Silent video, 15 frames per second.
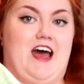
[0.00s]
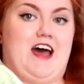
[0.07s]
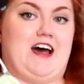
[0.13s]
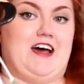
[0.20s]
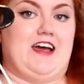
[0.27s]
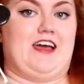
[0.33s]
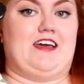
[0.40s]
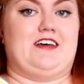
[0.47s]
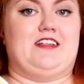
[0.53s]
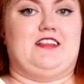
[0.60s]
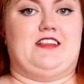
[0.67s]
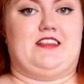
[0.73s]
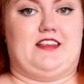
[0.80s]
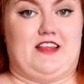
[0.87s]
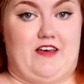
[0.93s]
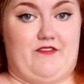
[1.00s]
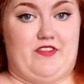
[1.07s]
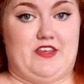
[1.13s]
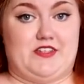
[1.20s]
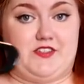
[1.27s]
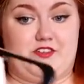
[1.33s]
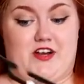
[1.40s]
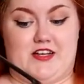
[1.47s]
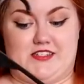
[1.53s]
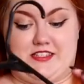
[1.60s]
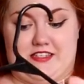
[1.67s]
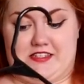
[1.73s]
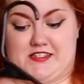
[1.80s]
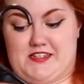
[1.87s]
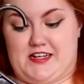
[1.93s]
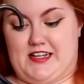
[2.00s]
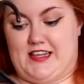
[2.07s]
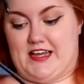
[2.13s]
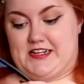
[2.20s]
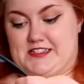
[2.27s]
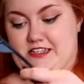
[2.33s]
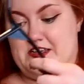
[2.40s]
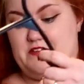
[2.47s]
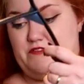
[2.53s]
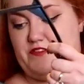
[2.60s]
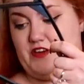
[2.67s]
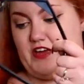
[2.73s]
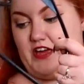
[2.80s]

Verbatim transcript: I love this dress. This is a Collectif